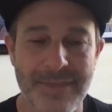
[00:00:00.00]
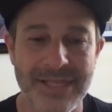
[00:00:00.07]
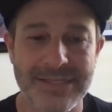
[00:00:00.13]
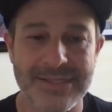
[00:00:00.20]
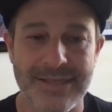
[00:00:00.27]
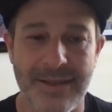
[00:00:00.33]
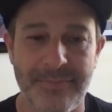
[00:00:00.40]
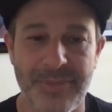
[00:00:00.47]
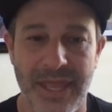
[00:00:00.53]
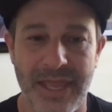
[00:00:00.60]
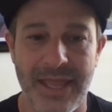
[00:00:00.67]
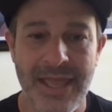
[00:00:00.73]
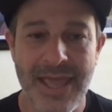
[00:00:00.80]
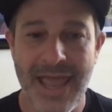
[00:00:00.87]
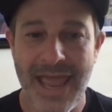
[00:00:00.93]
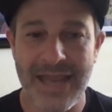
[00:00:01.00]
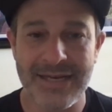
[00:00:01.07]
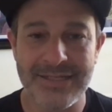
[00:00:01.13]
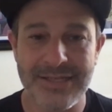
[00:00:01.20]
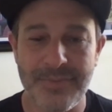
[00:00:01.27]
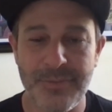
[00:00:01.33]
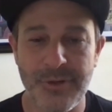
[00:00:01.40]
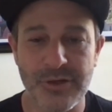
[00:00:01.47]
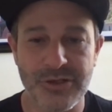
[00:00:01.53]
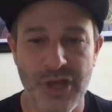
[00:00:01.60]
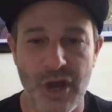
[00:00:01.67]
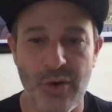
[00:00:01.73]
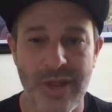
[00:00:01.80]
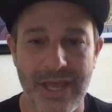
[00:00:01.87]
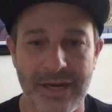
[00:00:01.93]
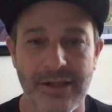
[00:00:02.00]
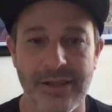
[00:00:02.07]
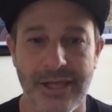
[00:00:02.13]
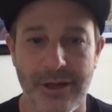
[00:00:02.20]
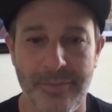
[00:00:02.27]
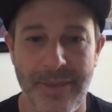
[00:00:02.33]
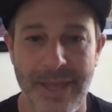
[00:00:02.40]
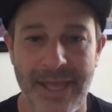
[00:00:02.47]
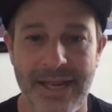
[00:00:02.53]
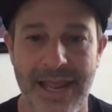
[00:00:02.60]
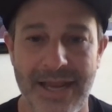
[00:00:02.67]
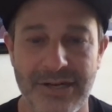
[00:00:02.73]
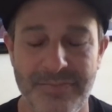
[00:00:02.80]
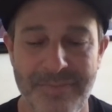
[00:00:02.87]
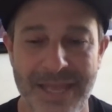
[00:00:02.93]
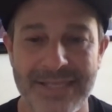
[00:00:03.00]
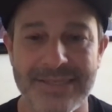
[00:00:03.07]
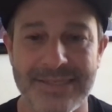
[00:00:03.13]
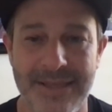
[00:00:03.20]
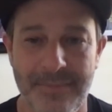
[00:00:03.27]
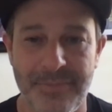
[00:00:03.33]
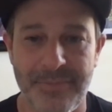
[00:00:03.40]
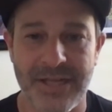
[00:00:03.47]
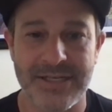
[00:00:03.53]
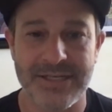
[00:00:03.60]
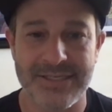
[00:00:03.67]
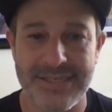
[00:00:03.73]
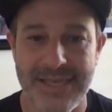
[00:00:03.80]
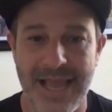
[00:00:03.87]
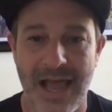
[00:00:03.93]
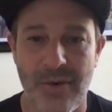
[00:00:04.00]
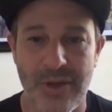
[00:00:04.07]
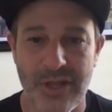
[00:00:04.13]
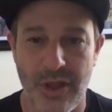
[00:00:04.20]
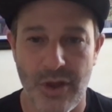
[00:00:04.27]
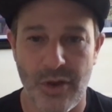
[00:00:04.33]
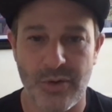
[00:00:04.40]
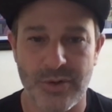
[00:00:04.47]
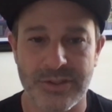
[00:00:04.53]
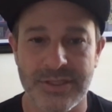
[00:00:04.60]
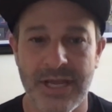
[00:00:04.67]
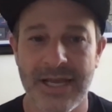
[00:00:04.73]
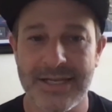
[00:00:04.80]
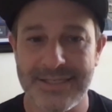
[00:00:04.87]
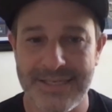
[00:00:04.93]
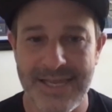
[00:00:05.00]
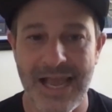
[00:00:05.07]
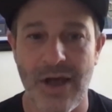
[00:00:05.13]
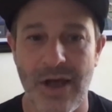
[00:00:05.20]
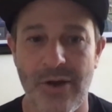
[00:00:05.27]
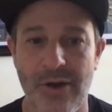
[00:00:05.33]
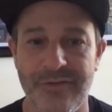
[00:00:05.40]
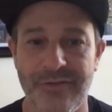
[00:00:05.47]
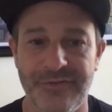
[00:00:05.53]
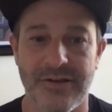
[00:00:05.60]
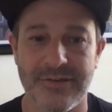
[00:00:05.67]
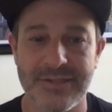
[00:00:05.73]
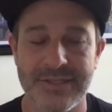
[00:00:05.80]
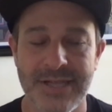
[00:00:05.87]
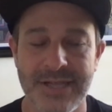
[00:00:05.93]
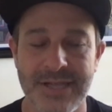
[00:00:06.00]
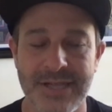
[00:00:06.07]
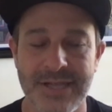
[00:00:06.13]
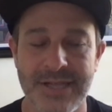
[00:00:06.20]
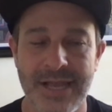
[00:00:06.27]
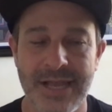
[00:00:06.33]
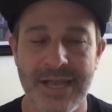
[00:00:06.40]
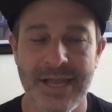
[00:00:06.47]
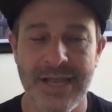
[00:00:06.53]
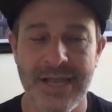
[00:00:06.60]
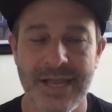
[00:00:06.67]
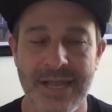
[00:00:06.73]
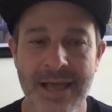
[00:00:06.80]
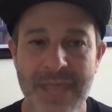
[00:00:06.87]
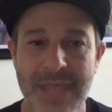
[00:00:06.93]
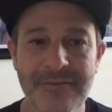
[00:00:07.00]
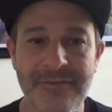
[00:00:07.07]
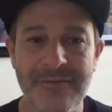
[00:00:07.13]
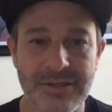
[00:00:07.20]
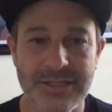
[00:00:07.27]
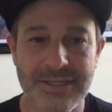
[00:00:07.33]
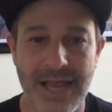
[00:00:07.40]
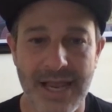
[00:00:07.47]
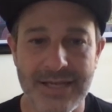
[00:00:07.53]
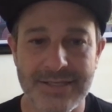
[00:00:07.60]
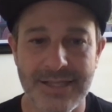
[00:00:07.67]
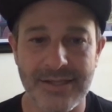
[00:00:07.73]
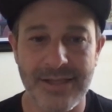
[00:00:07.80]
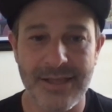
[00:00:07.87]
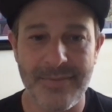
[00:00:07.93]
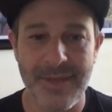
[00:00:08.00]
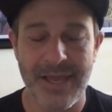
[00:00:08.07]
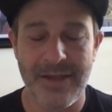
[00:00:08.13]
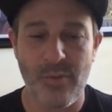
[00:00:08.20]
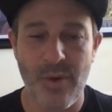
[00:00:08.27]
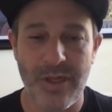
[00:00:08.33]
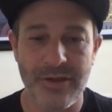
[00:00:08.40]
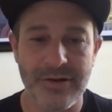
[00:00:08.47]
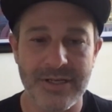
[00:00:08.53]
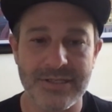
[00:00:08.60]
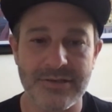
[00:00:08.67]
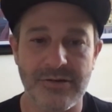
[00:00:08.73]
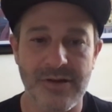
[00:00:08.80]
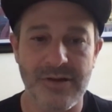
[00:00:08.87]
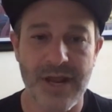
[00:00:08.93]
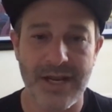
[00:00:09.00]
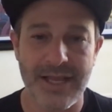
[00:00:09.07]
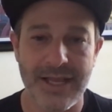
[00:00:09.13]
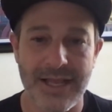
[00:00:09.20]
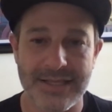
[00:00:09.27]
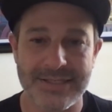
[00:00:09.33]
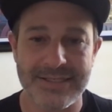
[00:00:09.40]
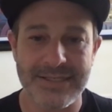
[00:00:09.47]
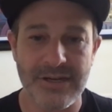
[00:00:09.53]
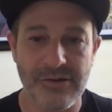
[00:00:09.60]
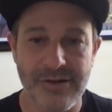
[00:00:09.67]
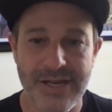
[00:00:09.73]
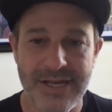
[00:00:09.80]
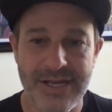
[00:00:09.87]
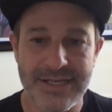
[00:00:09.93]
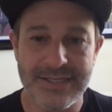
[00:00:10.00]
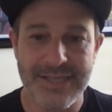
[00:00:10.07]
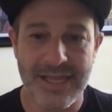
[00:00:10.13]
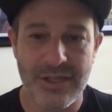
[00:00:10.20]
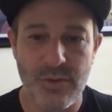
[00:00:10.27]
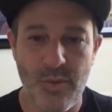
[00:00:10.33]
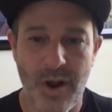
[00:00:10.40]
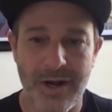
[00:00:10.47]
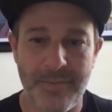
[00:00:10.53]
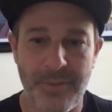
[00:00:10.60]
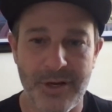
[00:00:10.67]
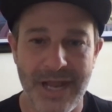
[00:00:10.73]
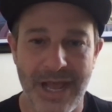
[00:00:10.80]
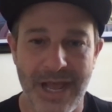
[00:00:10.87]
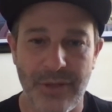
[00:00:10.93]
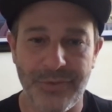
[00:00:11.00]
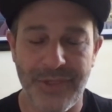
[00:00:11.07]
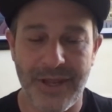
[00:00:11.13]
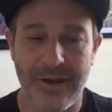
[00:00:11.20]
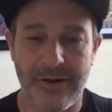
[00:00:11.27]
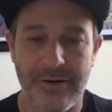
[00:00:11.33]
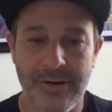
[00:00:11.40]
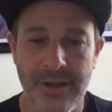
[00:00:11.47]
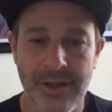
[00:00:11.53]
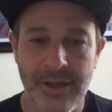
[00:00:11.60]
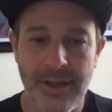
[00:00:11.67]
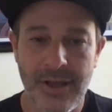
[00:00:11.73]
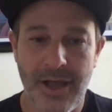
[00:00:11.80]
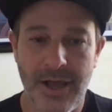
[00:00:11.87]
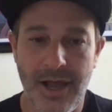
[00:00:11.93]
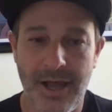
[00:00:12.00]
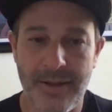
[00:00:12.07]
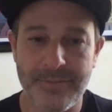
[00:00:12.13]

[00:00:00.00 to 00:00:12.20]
something and dip your toe in a little bit and mint something to see how it goes, see how it feels. And then from there, the sky's the limit, whether it's creating a series that you want to put out there